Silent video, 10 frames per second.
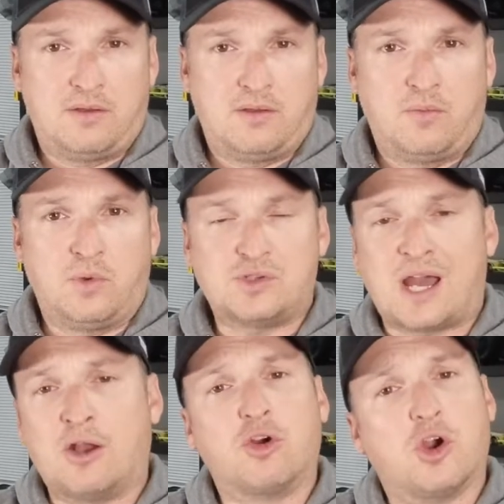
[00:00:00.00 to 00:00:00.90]
which I
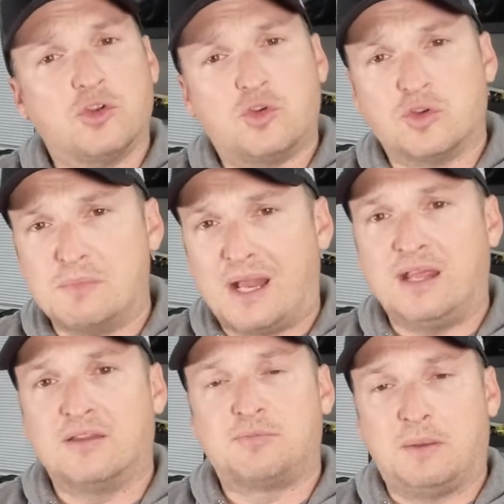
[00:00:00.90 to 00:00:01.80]
don't go to as
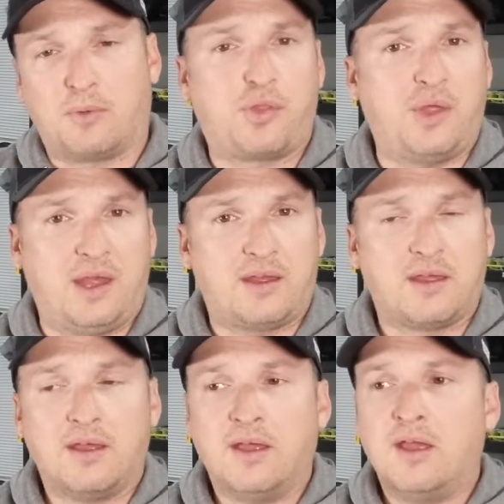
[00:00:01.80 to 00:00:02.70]
many as people think,
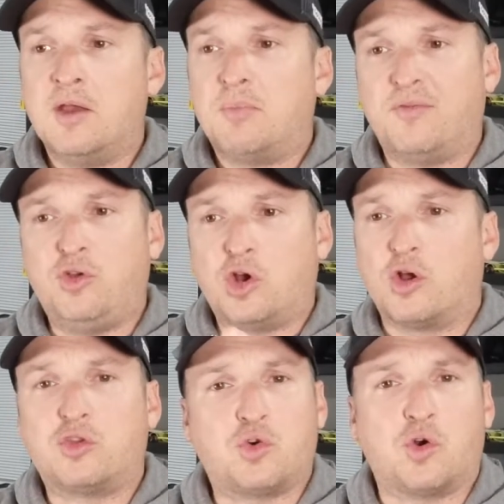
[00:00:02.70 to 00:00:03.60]
but if you go to
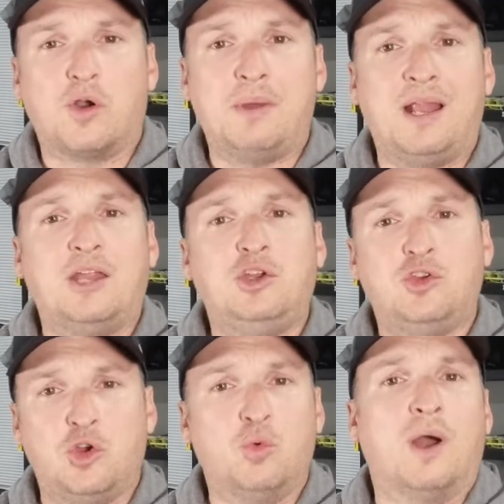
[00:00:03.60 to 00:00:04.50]
a tournament and you
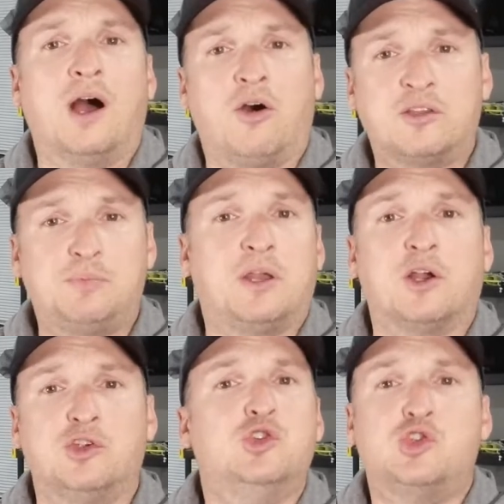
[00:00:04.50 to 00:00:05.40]
do well, it's
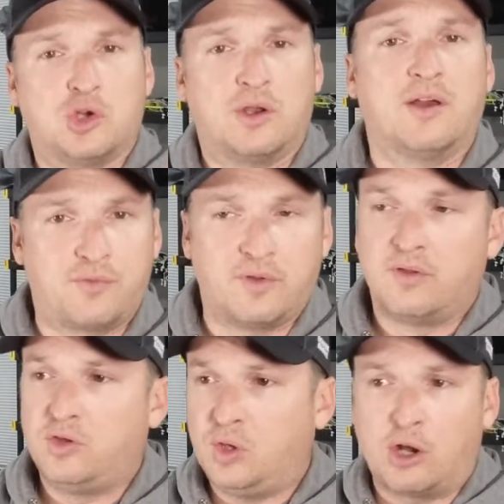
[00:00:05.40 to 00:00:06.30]
because you should have.
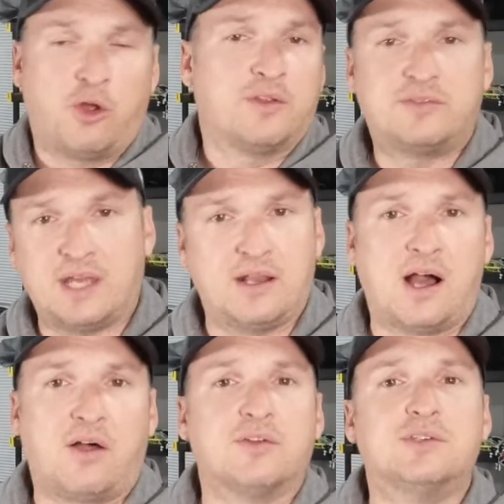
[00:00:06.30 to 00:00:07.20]
You got all this
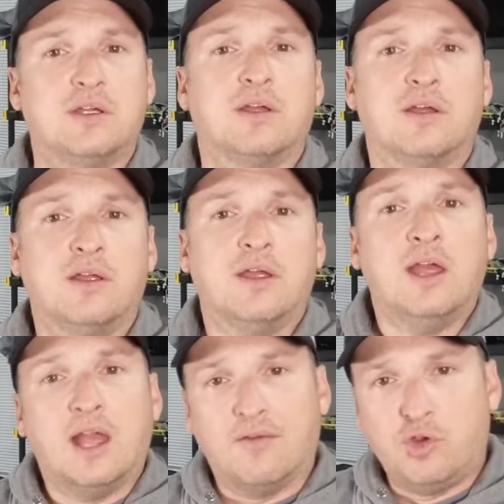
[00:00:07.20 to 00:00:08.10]
technology.
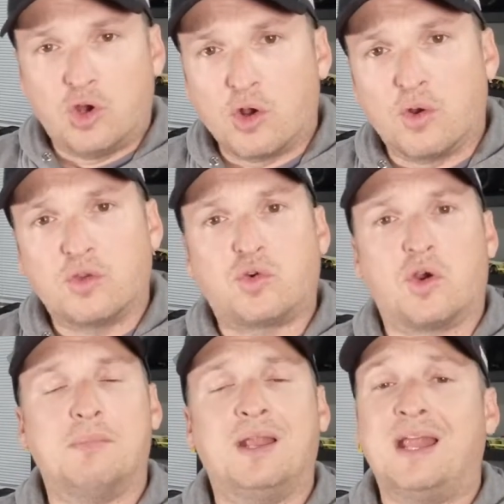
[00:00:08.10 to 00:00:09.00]
If you go to a
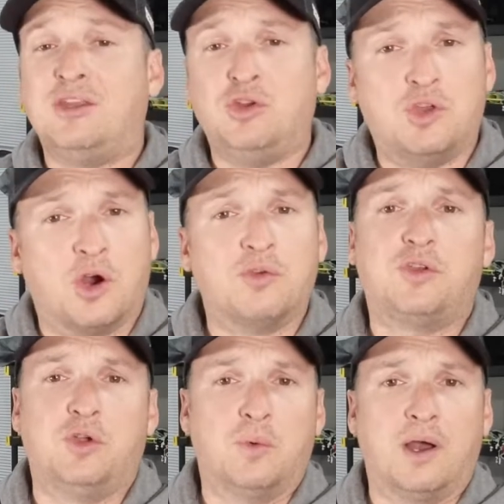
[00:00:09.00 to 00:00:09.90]
tournament and you don't
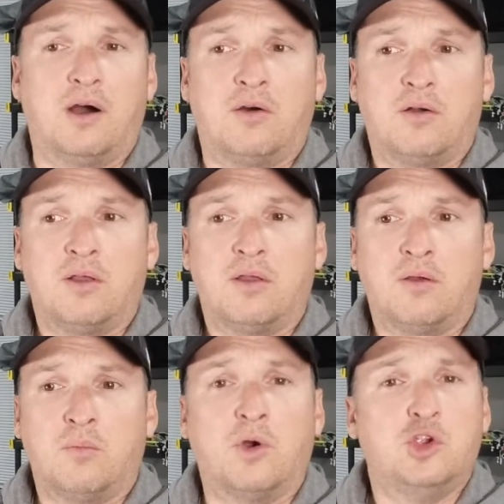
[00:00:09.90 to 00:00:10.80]
do well,
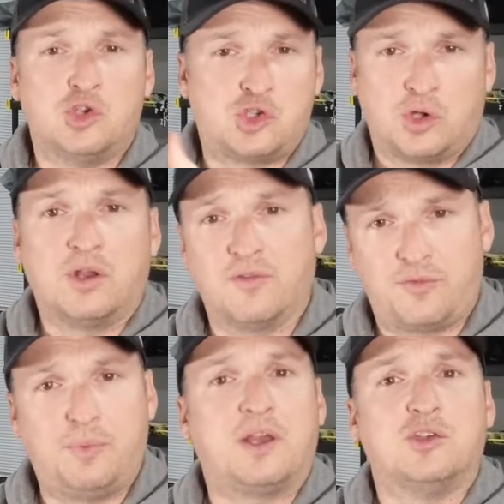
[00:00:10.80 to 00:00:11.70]
you should
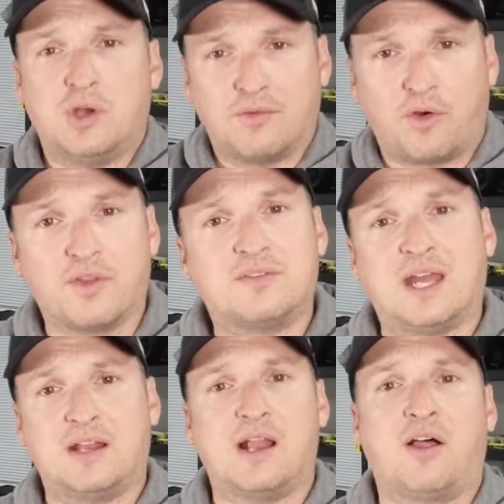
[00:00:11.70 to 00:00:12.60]
have because you have all this
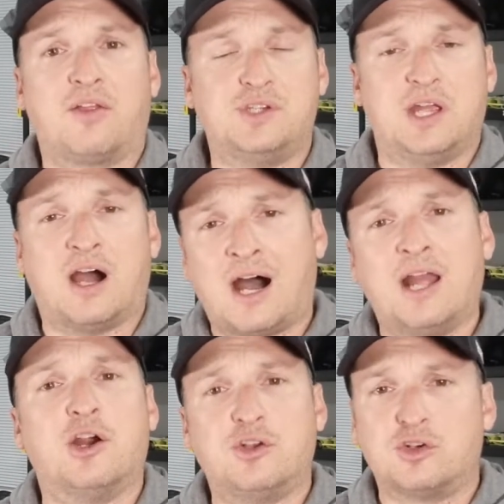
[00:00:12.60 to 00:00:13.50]
technology.
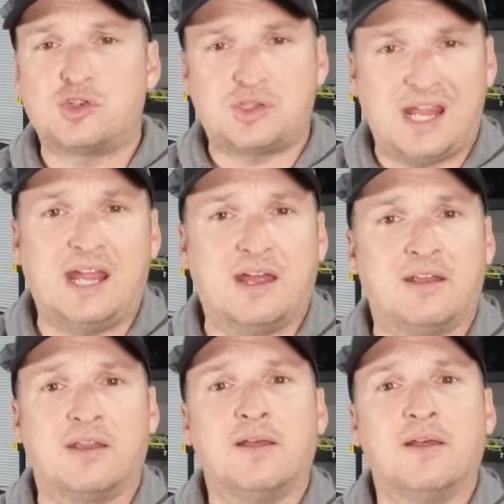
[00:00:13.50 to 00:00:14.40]
I understand